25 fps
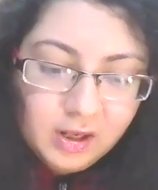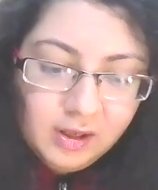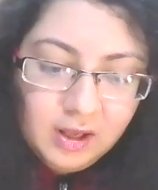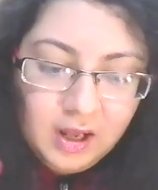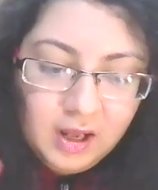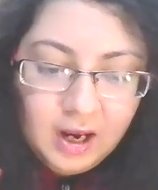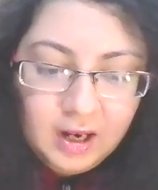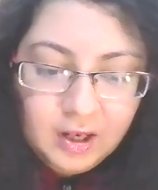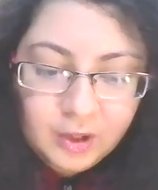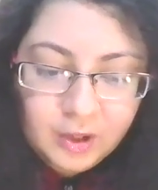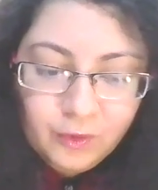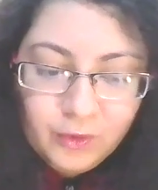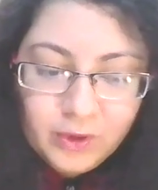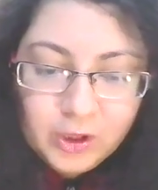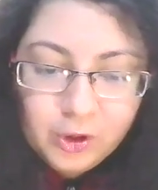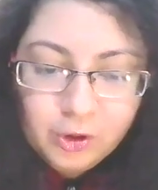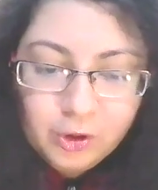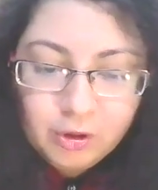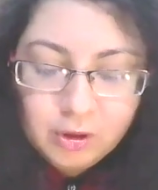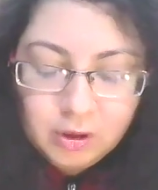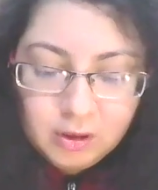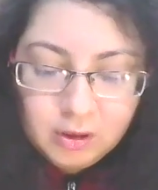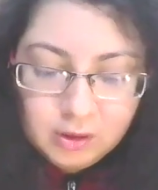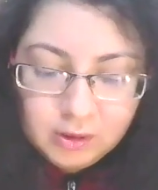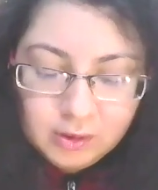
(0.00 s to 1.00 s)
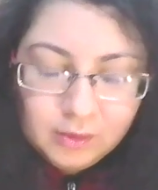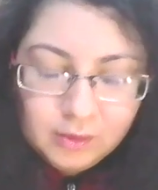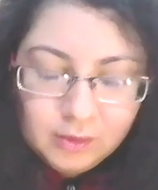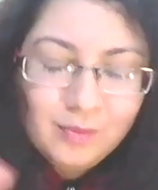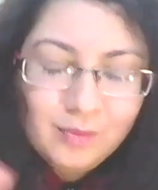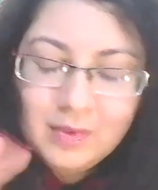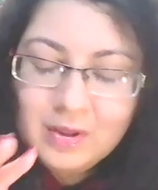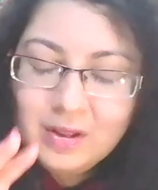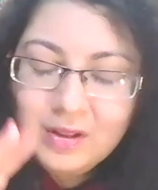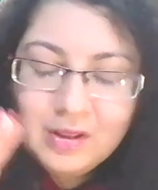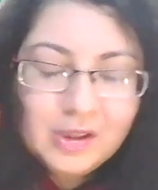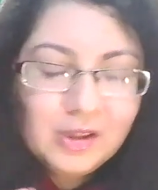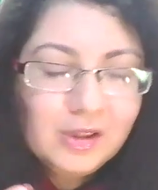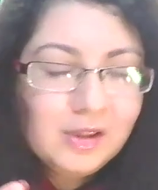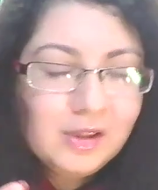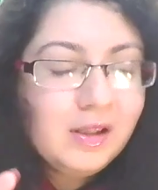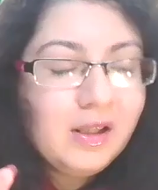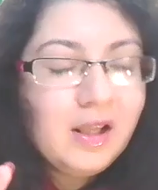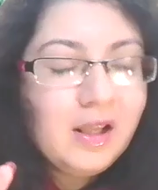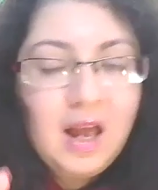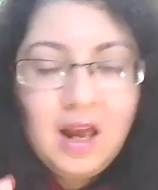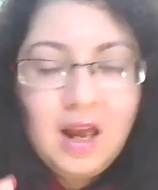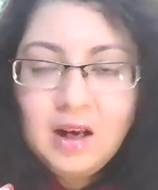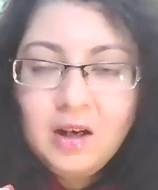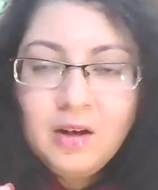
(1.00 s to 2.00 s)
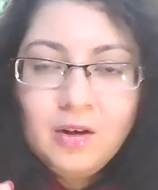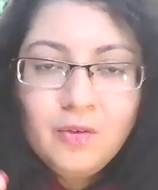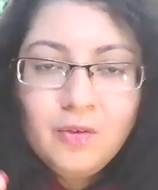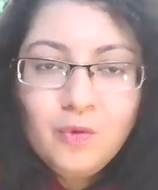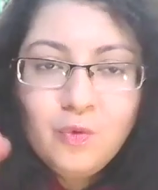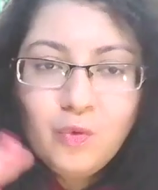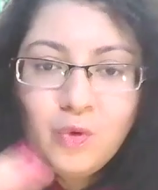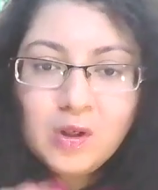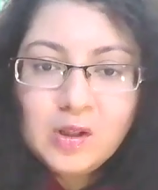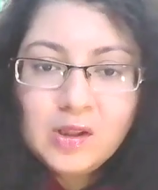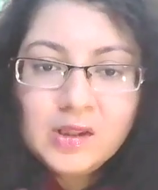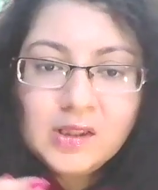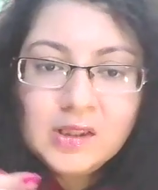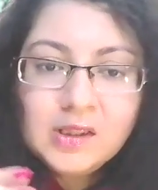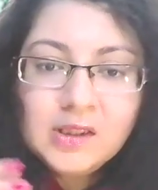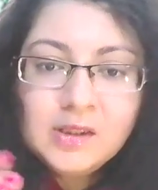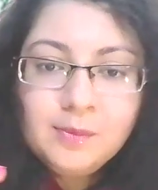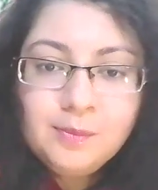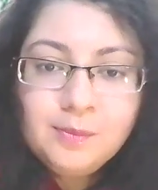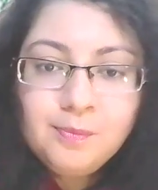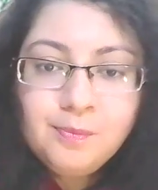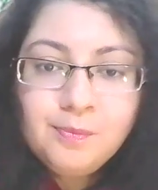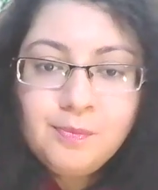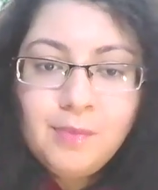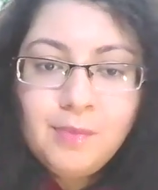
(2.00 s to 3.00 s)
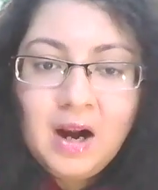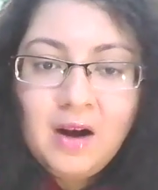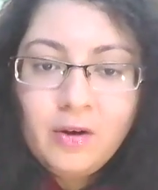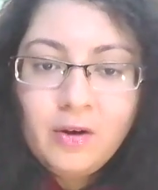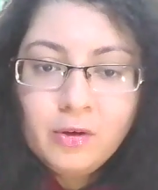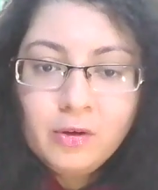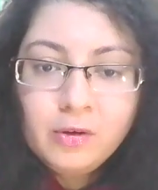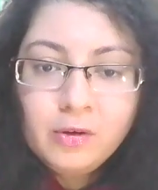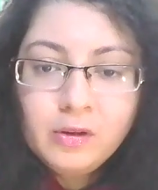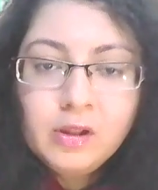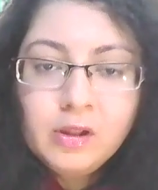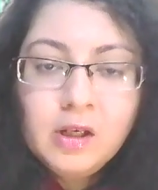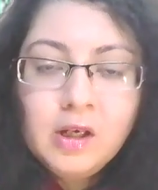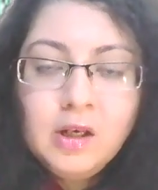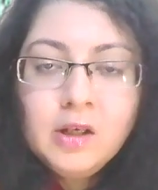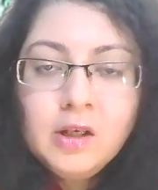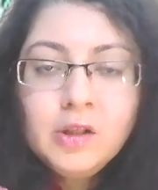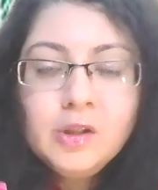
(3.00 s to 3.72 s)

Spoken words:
Language, lang versus parole.